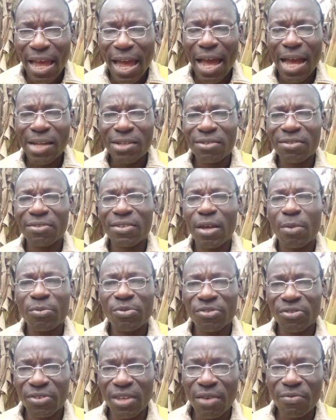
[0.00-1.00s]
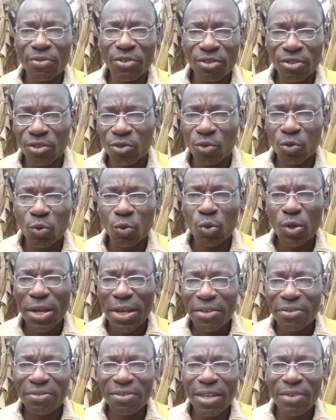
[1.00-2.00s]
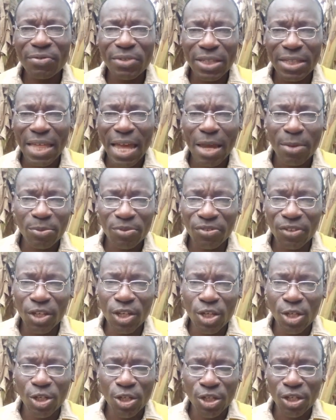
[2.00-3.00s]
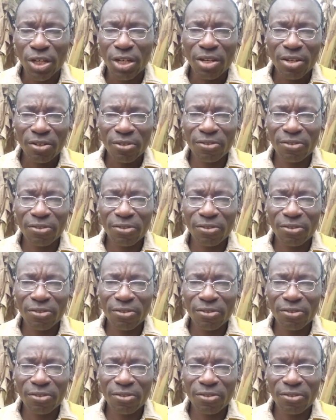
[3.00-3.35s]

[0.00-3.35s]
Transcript: and Psalm 72 7 times each.